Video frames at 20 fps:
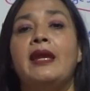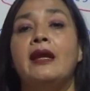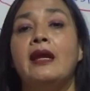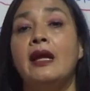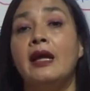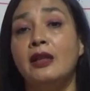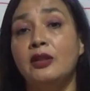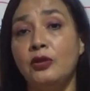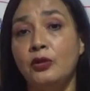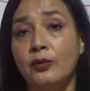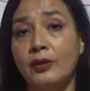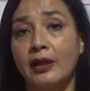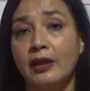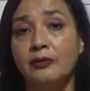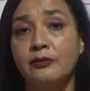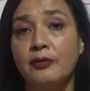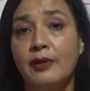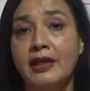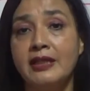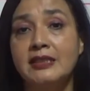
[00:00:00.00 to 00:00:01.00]
and you
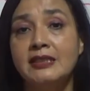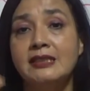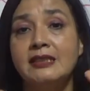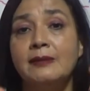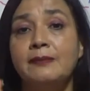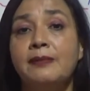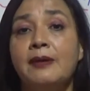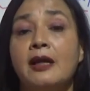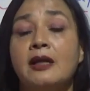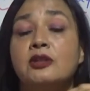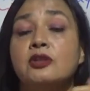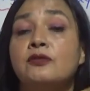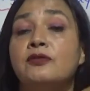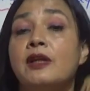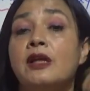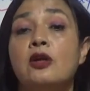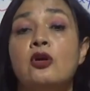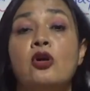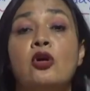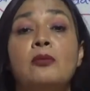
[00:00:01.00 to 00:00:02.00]
can write in the part of
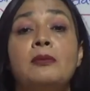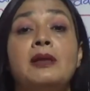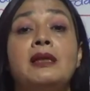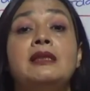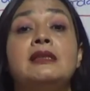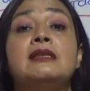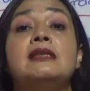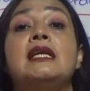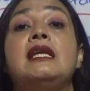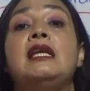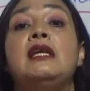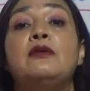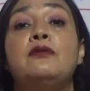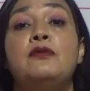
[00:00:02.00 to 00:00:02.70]
the comments if